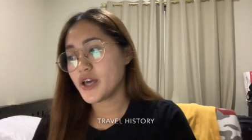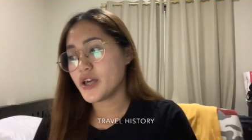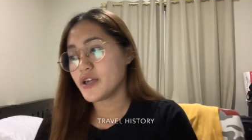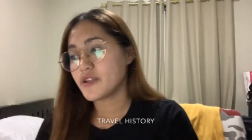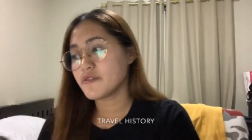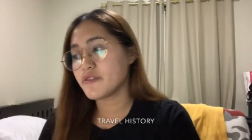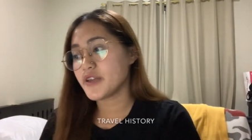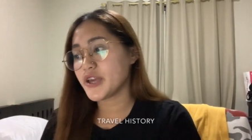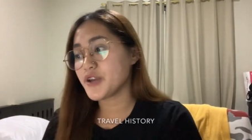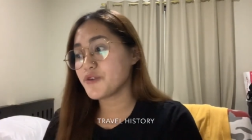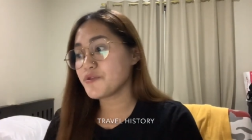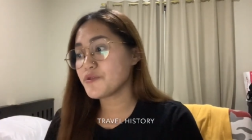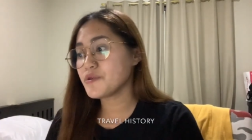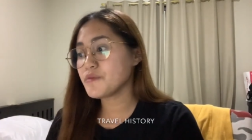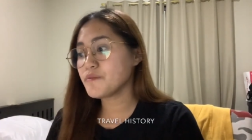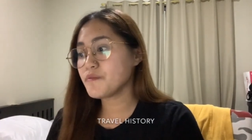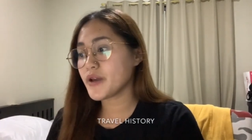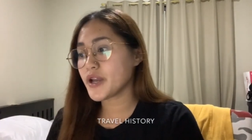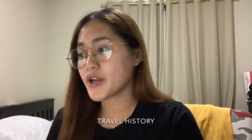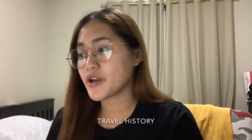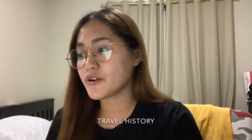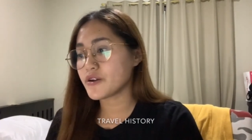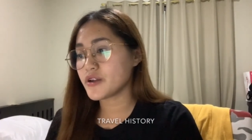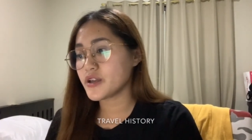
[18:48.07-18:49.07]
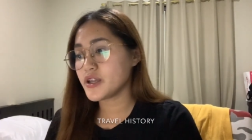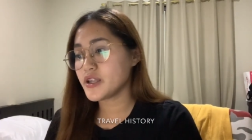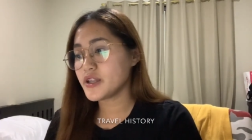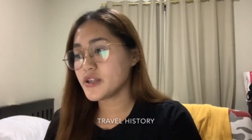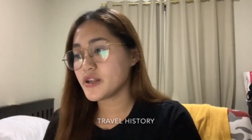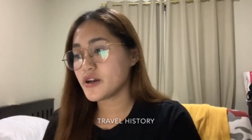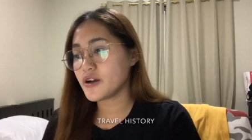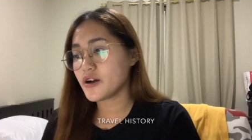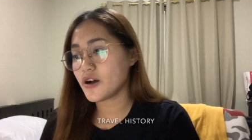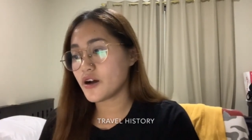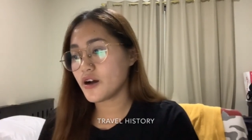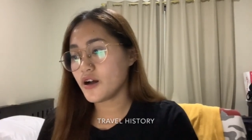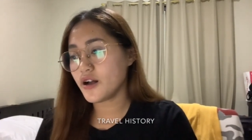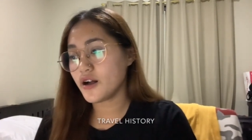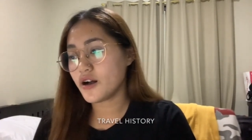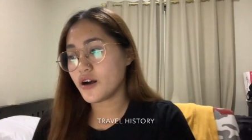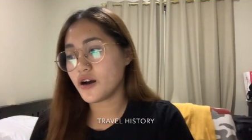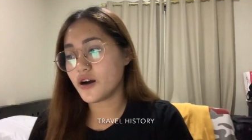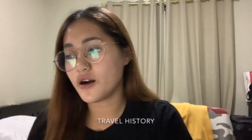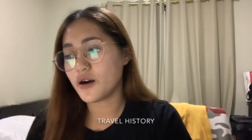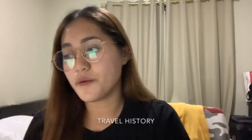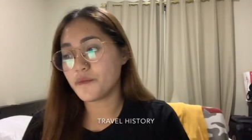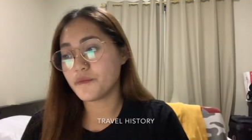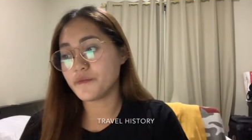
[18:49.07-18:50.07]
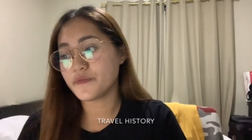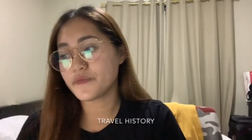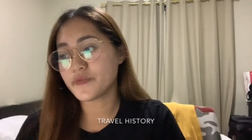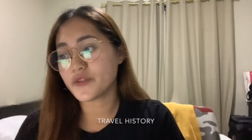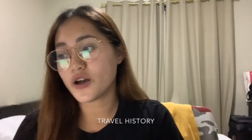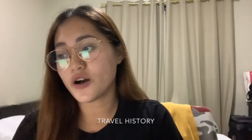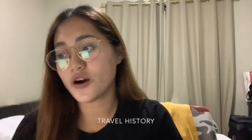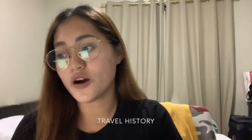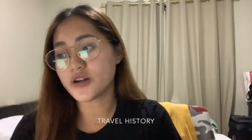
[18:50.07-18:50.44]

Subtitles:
They were married on